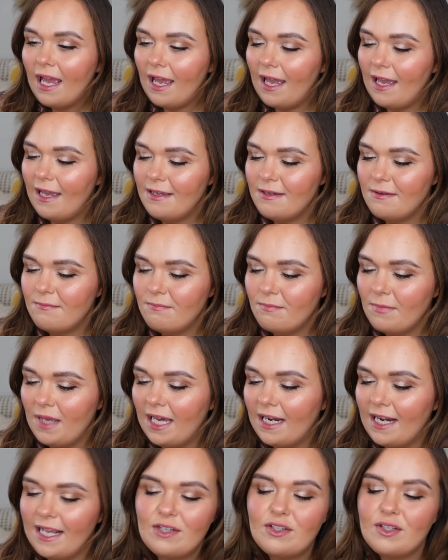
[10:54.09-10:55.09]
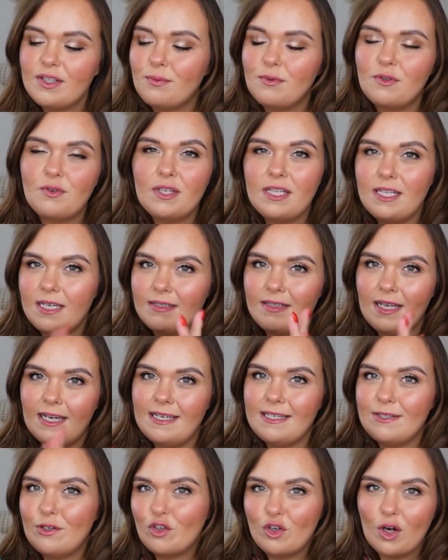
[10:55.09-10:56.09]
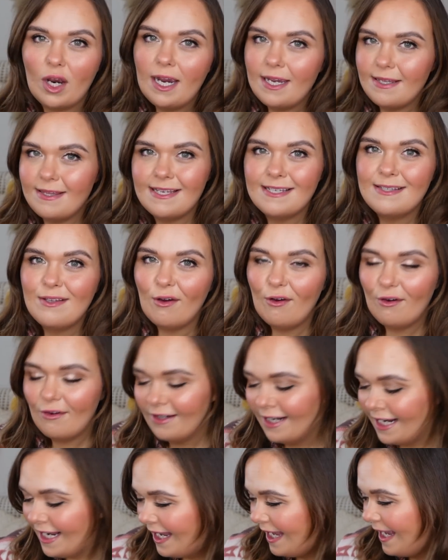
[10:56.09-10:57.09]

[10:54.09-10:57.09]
Um, and I just was really excited to try this on.